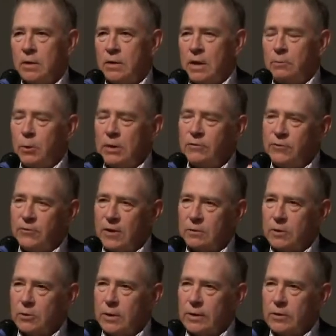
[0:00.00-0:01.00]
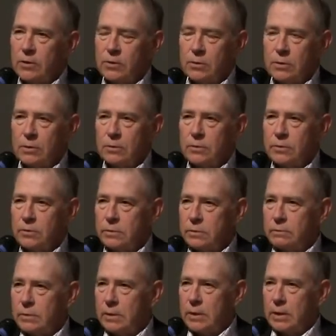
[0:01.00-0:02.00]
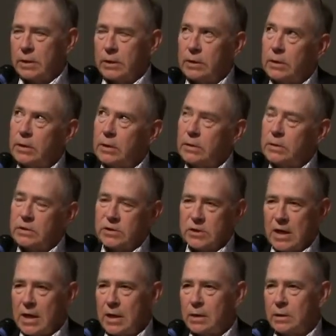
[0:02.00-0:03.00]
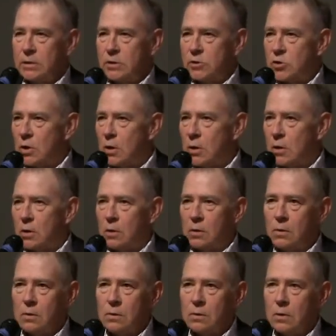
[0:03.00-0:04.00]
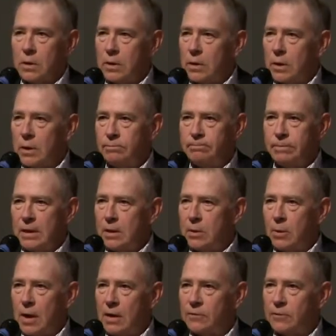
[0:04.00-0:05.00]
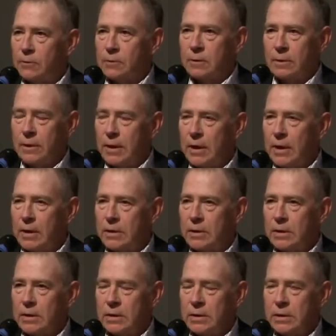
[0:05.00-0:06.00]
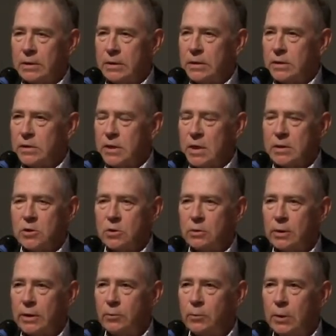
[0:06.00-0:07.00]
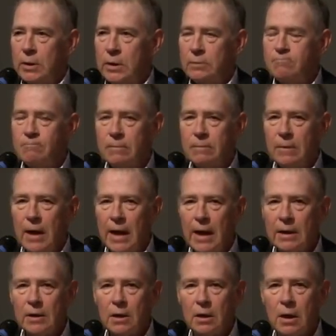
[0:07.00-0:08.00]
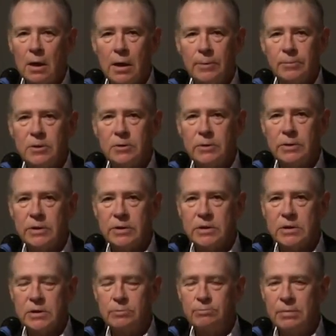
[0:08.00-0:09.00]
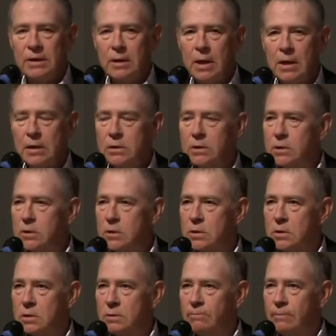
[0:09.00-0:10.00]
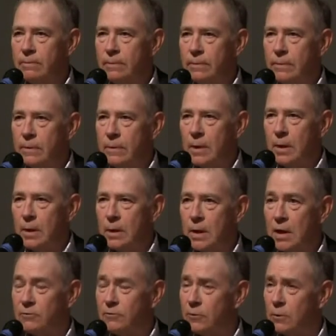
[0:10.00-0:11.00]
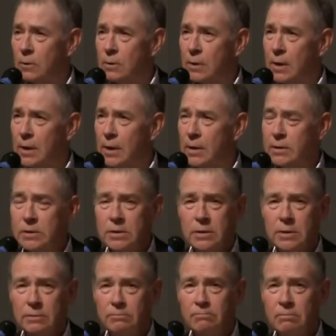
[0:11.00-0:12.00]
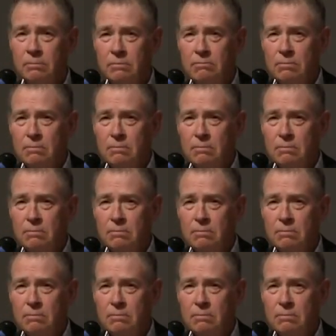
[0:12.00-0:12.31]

Then we filter it through sand, charcoal, and pea gravel. And essentially we add lime to adjust the pH and add chloride to